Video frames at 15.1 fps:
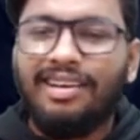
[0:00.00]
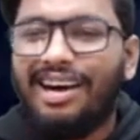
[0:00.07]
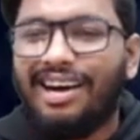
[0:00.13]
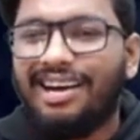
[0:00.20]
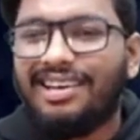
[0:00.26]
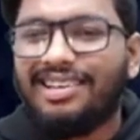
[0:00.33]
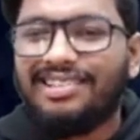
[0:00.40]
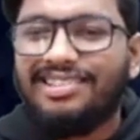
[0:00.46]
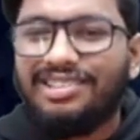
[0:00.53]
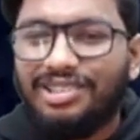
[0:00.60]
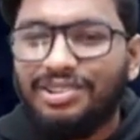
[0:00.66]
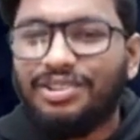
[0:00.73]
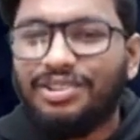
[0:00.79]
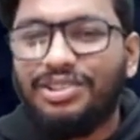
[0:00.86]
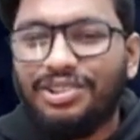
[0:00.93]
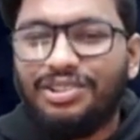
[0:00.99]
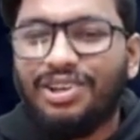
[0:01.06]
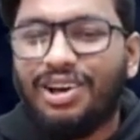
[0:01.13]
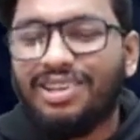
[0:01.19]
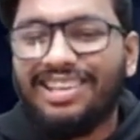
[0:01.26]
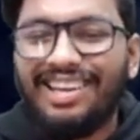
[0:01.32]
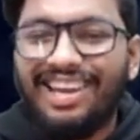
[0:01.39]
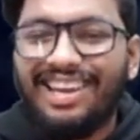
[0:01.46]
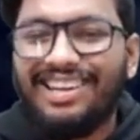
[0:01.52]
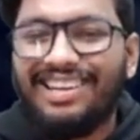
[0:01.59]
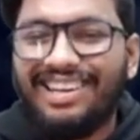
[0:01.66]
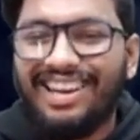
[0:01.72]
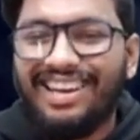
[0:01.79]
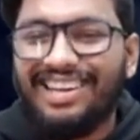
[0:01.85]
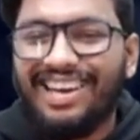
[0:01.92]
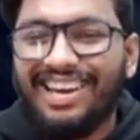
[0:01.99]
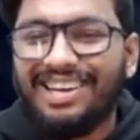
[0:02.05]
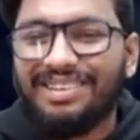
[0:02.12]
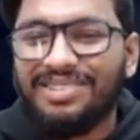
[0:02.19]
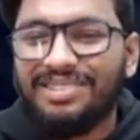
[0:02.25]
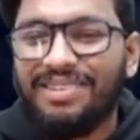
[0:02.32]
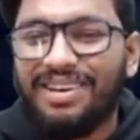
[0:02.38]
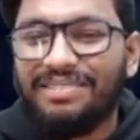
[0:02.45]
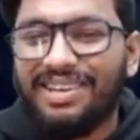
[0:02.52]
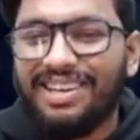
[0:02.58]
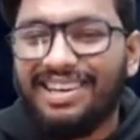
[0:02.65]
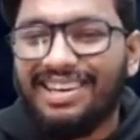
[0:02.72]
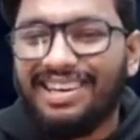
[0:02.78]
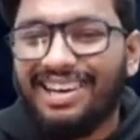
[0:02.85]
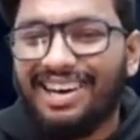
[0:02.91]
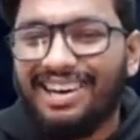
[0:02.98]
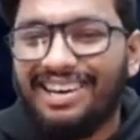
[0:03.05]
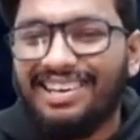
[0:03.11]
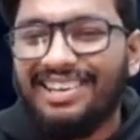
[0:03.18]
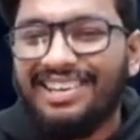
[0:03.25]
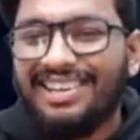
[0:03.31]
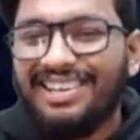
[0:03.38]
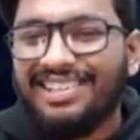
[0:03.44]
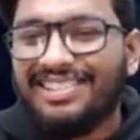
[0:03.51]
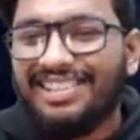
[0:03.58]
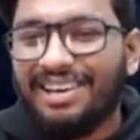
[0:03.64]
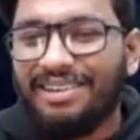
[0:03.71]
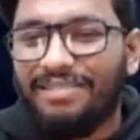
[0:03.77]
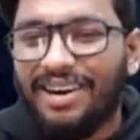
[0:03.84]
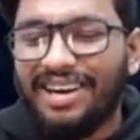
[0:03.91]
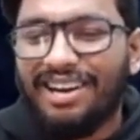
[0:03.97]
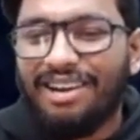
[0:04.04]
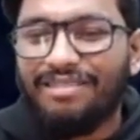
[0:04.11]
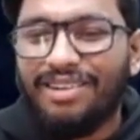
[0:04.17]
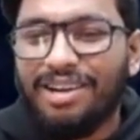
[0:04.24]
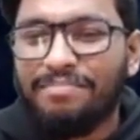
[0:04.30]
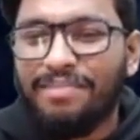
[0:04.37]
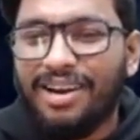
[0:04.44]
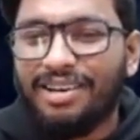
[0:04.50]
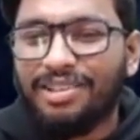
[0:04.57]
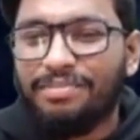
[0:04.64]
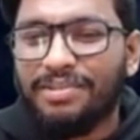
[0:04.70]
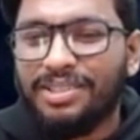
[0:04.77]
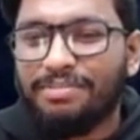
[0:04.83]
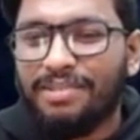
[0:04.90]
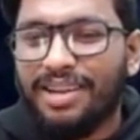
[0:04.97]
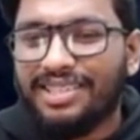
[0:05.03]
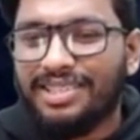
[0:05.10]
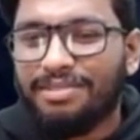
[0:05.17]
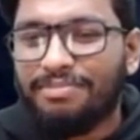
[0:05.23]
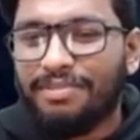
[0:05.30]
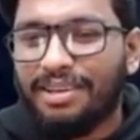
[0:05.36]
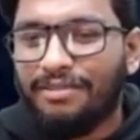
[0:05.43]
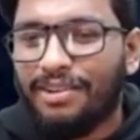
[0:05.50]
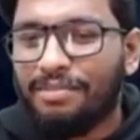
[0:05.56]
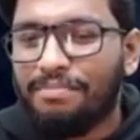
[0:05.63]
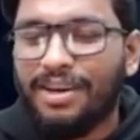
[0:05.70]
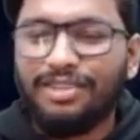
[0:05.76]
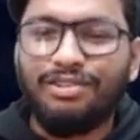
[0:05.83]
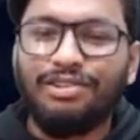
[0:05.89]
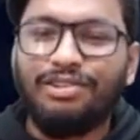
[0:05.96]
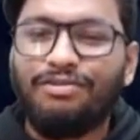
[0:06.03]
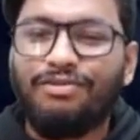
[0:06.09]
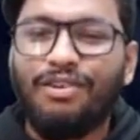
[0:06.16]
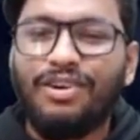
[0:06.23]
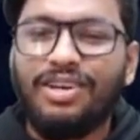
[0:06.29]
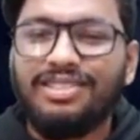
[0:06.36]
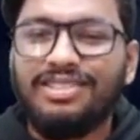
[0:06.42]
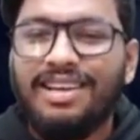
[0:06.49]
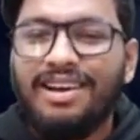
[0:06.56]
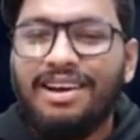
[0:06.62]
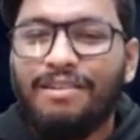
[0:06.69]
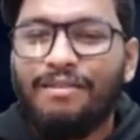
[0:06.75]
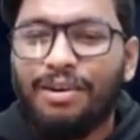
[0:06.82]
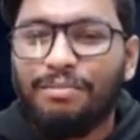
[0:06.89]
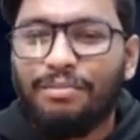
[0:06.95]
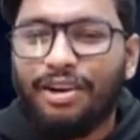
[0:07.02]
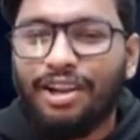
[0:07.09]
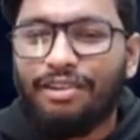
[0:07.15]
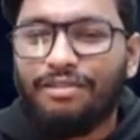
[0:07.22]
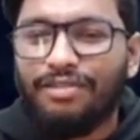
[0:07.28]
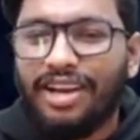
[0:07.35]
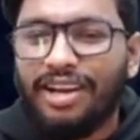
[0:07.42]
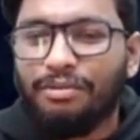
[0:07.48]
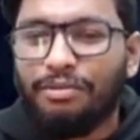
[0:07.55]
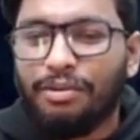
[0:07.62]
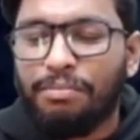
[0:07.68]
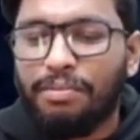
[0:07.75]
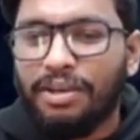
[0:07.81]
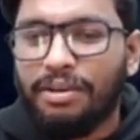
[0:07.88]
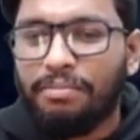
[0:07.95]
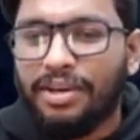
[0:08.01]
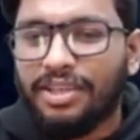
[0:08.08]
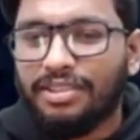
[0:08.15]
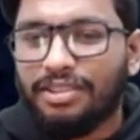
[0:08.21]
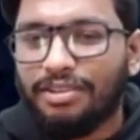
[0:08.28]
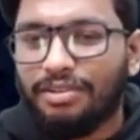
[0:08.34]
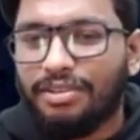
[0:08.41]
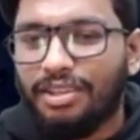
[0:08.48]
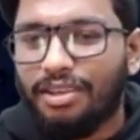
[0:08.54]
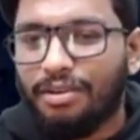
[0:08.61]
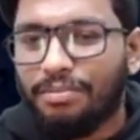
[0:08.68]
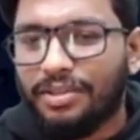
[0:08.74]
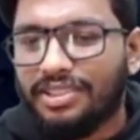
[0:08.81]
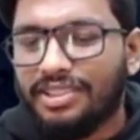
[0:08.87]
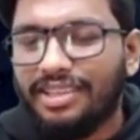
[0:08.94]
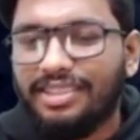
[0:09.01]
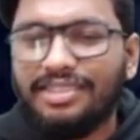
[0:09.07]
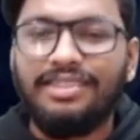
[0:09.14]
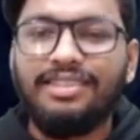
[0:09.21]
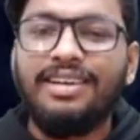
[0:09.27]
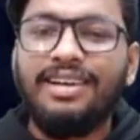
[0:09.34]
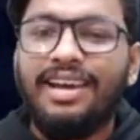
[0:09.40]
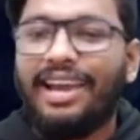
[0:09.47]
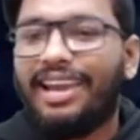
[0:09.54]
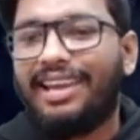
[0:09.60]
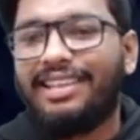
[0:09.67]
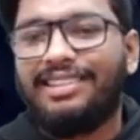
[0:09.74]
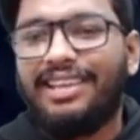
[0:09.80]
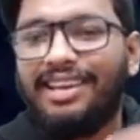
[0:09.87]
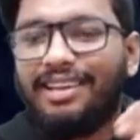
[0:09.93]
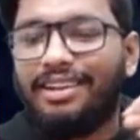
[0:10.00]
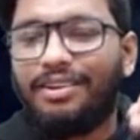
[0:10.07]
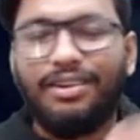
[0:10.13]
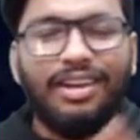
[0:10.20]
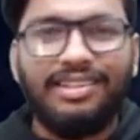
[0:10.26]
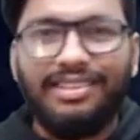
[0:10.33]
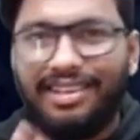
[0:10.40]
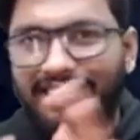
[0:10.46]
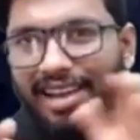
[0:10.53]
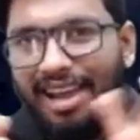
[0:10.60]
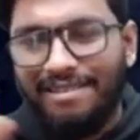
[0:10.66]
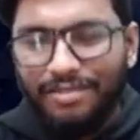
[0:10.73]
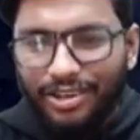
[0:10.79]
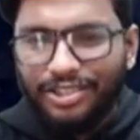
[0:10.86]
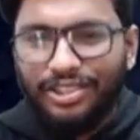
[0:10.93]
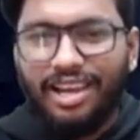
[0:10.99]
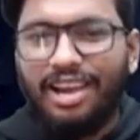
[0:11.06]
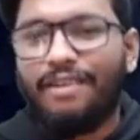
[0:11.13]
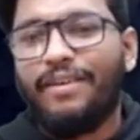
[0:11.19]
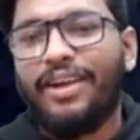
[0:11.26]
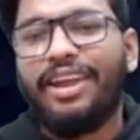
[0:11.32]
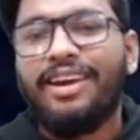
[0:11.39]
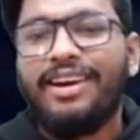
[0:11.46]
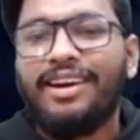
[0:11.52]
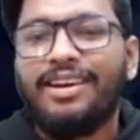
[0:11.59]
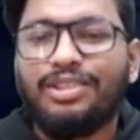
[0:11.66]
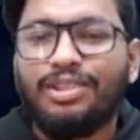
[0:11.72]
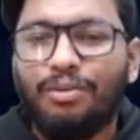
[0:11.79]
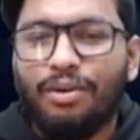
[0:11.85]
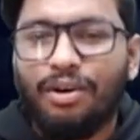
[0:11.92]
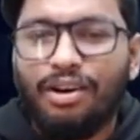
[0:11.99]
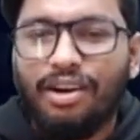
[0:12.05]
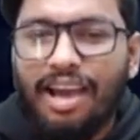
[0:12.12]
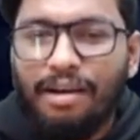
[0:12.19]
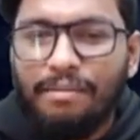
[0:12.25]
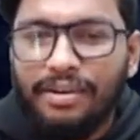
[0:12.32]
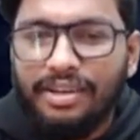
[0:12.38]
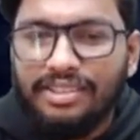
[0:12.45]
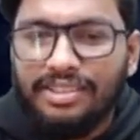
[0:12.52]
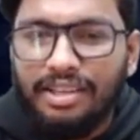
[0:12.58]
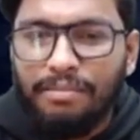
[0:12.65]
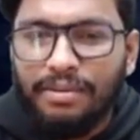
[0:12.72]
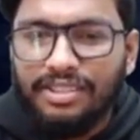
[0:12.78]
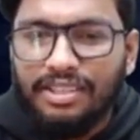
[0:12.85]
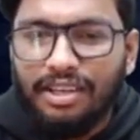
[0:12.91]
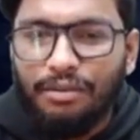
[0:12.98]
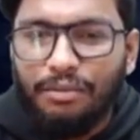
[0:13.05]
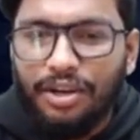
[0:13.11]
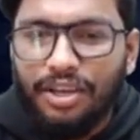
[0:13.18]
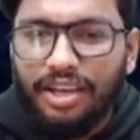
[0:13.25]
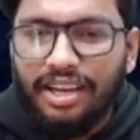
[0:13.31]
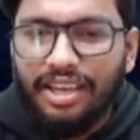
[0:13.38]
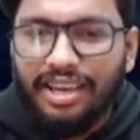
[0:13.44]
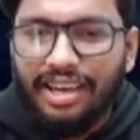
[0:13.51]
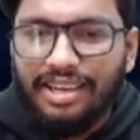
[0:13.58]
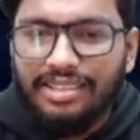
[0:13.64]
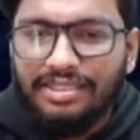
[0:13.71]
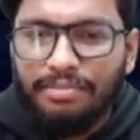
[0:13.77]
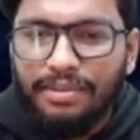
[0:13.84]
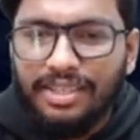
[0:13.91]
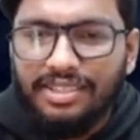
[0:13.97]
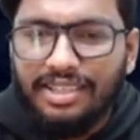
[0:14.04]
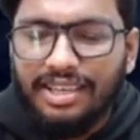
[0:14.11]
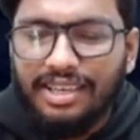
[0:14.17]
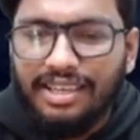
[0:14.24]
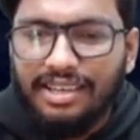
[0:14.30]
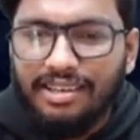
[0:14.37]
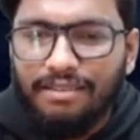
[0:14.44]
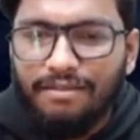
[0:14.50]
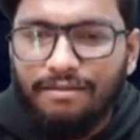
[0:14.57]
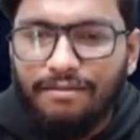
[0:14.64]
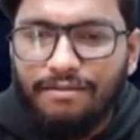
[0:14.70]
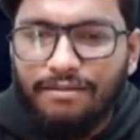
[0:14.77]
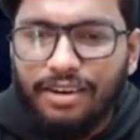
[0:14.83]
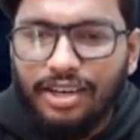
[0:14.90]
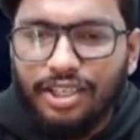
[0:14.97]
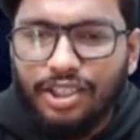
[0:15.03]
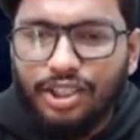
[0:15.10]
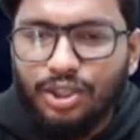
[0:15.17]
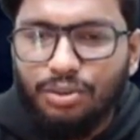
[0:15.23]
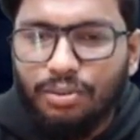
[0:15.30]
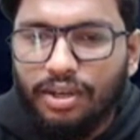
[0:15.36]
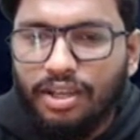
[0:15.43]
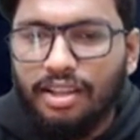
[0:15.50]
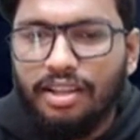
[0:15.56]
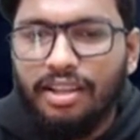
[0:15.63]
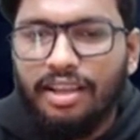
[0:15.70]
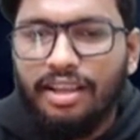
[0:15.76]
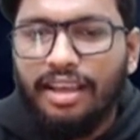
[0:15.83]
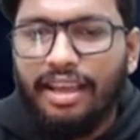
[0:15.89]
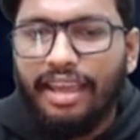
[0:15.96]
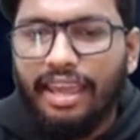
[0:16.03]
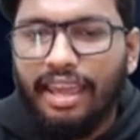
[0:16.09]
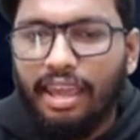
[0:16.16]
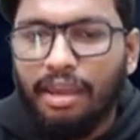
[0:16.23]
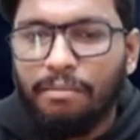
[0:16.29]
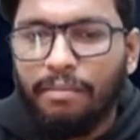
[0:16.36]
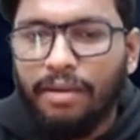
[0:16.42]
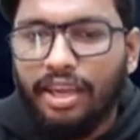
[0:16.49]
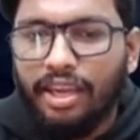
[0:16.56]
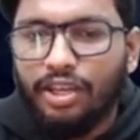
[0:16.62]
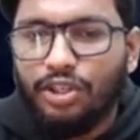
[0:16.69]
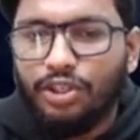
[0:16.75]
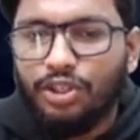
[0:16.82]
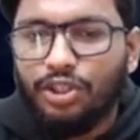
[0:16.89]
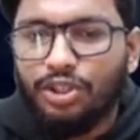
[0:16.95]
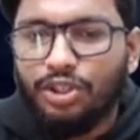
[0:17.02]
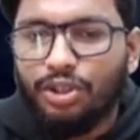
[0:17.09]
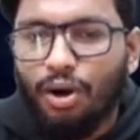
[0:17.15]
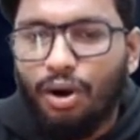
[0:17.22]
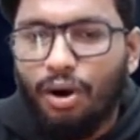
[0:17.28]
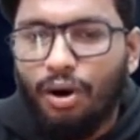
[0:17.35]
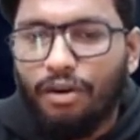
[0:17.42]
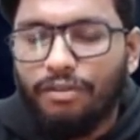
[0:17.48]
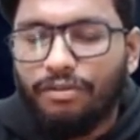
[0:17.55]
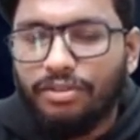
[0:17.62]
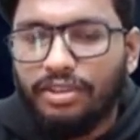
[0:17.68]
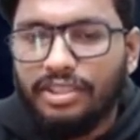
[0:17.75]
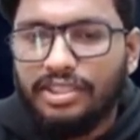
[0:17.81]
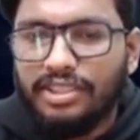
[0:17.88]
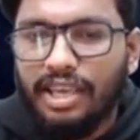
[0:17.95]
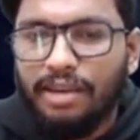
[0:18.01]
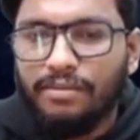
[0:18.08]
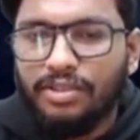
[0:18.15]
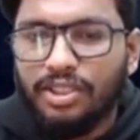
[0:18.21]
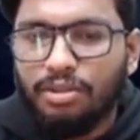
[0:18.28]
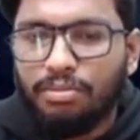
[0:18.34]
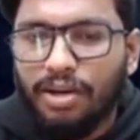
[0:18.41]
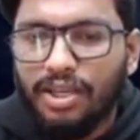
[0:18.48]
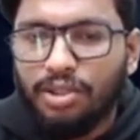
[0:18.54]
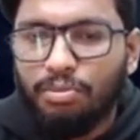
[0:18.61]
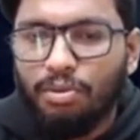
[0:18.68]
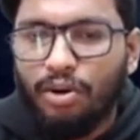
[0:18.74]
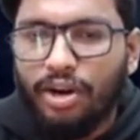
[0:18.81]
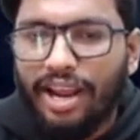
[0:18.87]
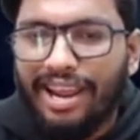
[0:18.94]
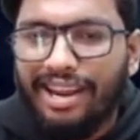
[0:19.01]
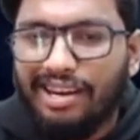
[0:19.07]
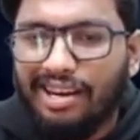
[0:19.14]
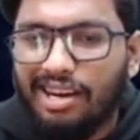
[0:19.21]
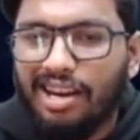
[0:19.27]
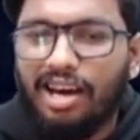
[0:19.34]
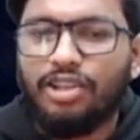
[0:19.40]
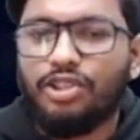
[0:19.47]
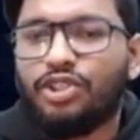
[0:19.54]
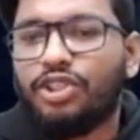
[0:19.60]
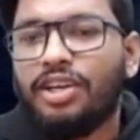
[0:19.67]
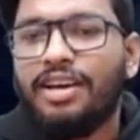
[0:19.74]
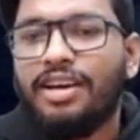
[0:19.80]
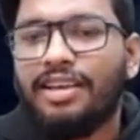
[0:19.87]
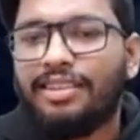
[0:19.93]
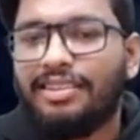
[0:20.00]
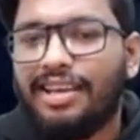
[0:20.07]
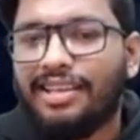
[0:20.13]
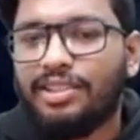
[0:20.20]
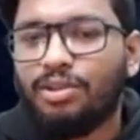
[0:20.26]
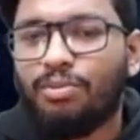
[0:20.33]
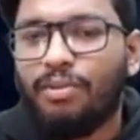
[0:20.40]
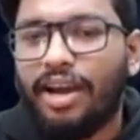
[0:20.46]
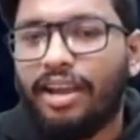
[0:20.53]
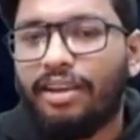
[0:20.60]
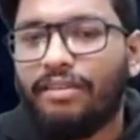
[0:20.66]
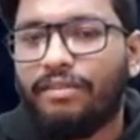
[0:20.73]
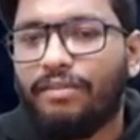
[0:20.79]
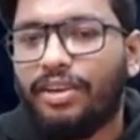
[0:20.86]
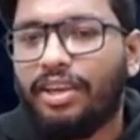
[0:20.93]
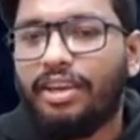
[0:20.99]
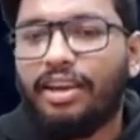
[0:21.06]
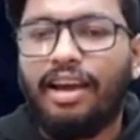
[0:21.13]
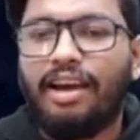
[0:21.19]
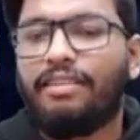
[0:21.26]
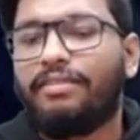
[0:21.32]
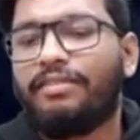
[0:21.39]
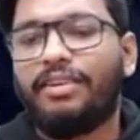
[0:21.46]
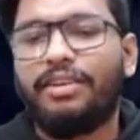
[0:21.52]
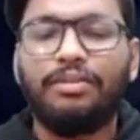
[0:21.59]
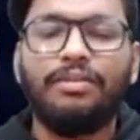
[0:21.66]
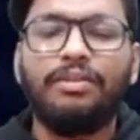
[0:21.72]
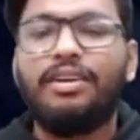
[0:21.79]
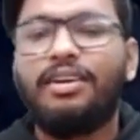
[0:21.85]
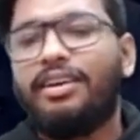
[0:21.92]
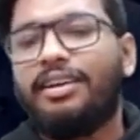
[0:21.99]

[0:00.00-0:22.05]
uh, to draw the ray, ray diagrams it might be a little hard. So yeah, one ray of light parallel to the principal axis will pass through the focus. One more ray of light would be passing through the optic center. Again, they look like they're diverging away. So what will happen is that basically what you're getting is basically a virtual image of the same, which is much more enlarged. That's why we have, you know,